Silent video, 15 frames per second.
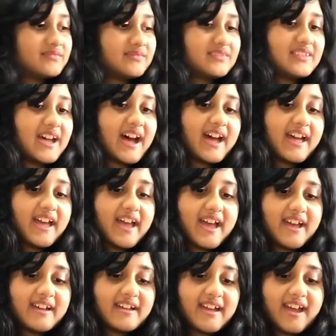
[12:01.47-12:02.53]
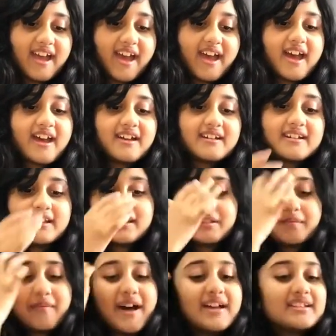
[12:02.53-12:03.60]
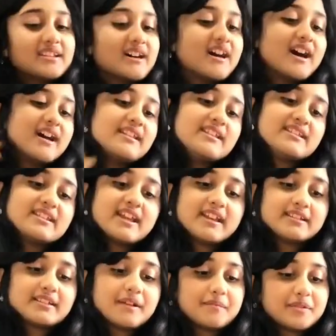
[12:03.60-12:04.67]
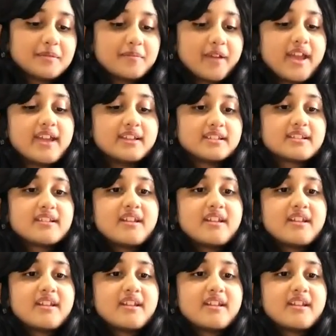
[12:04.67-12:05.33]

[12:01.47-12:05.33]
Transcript: that air is matter and it takes up space.